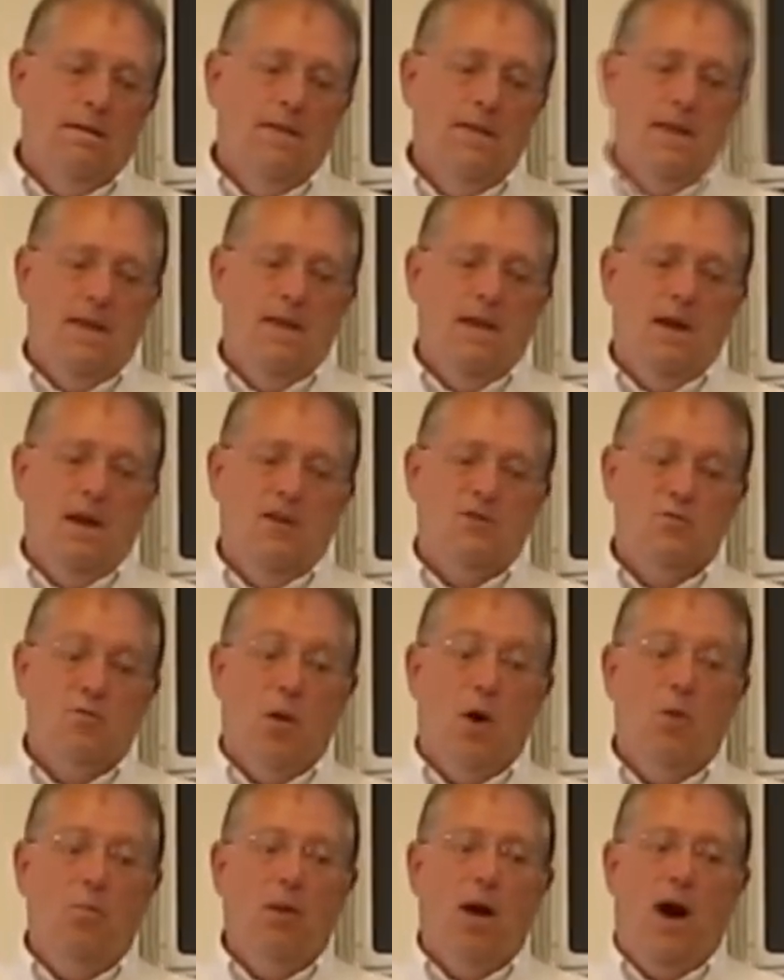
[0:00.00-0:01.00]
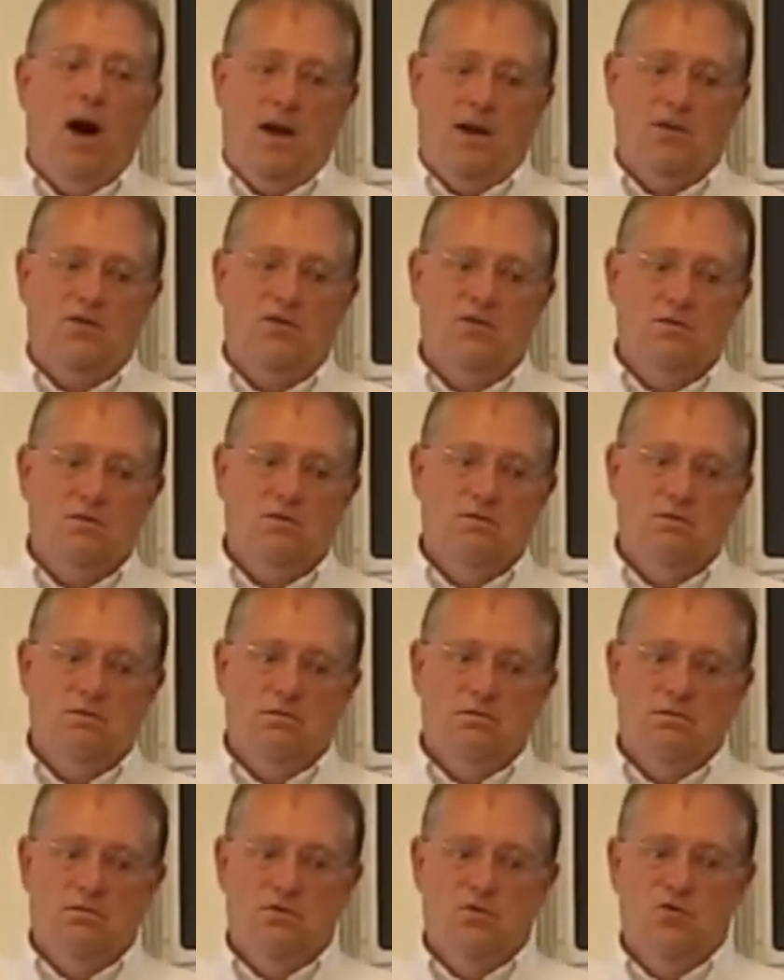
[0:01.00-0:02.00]
the uh, smallpox
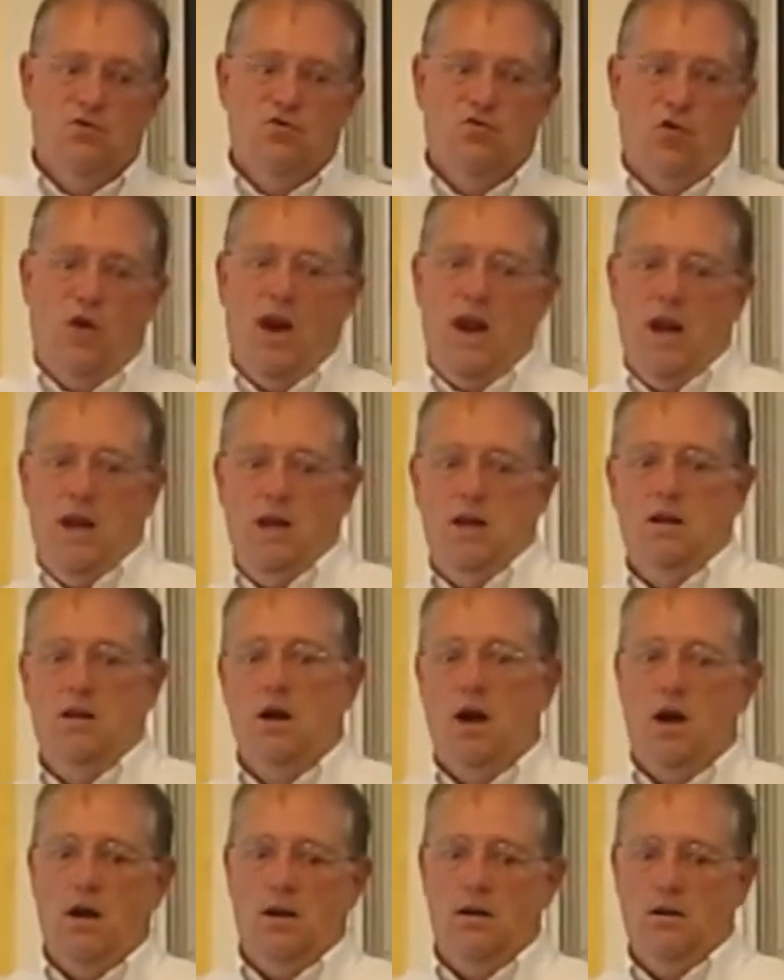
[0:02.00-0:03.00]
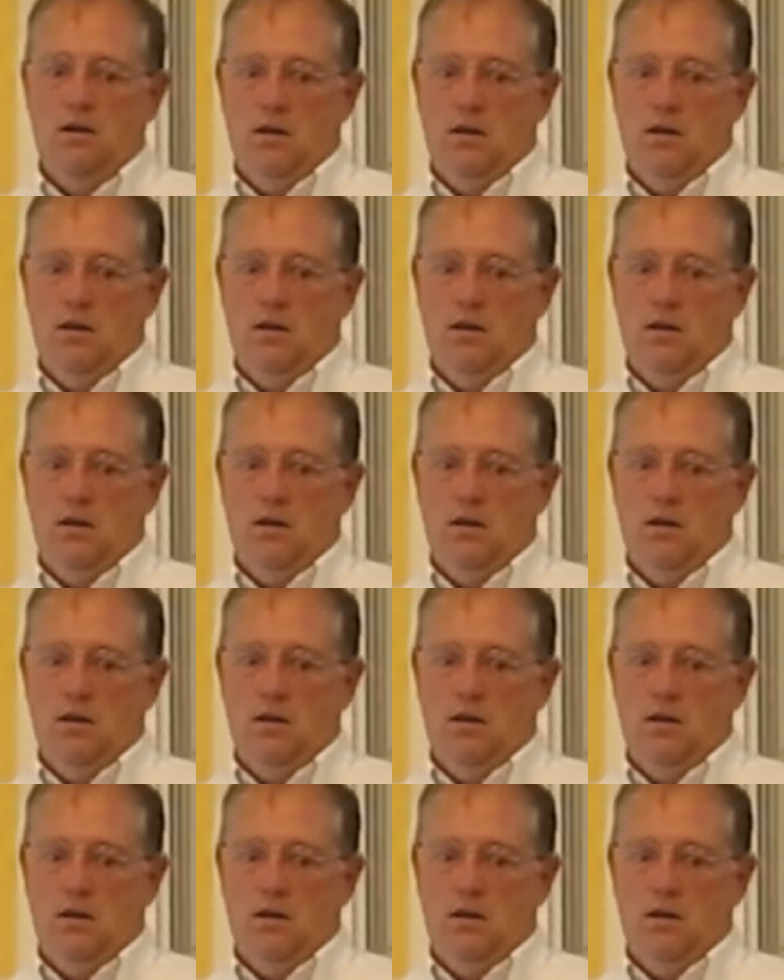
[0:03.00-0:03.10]
strain got